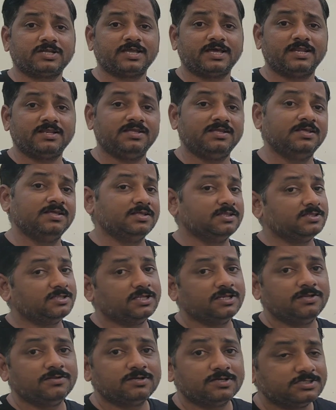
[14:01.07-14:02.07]
a carry,
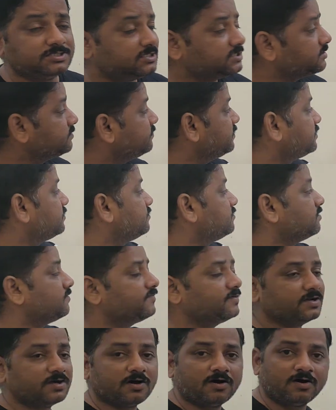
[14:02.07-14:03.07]
then you can just make use
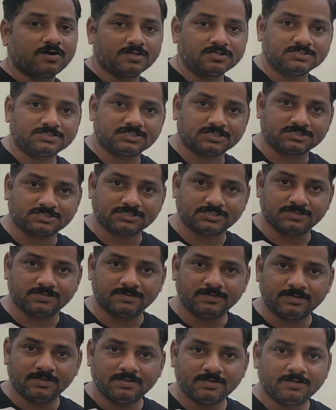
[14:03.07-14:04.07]
of an OR instruction.
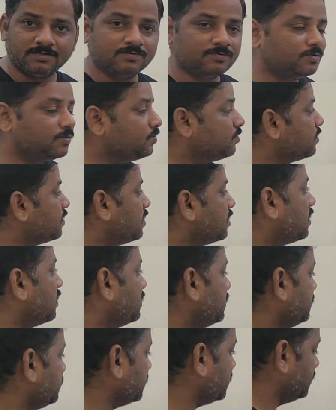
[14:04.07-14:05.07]

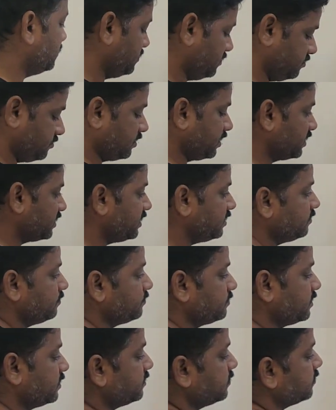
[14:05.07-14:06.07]
ORL. So again
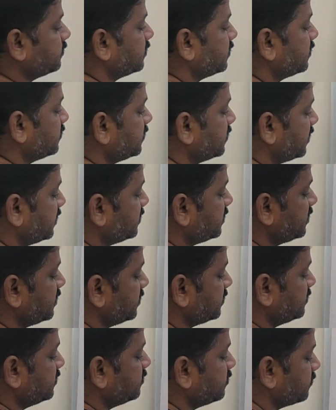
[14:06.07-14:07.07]
you can write it
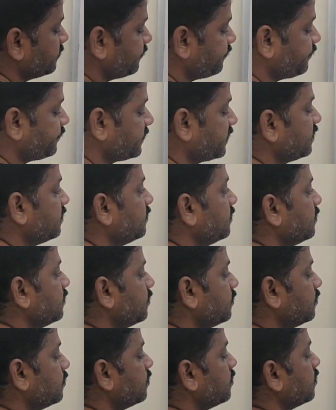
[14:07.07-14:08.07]
like this.
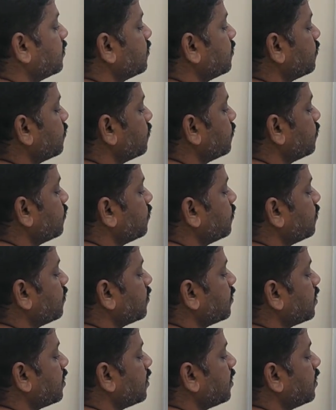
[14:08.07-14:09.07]

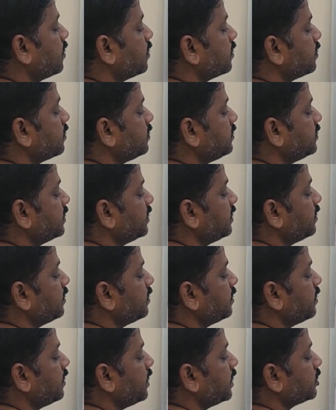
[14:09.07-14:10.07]
ORL
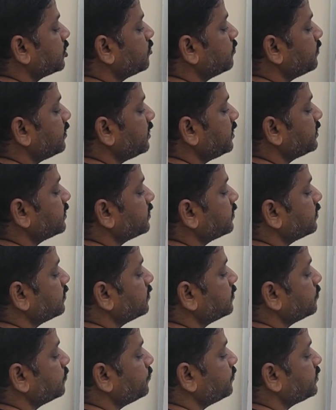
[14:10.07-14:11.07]

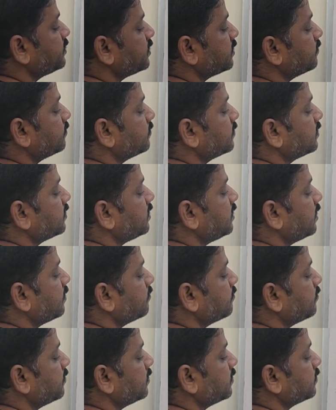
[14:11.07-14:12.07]
accumulator with some
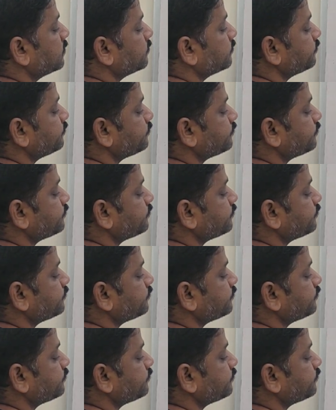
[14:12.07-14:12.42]
number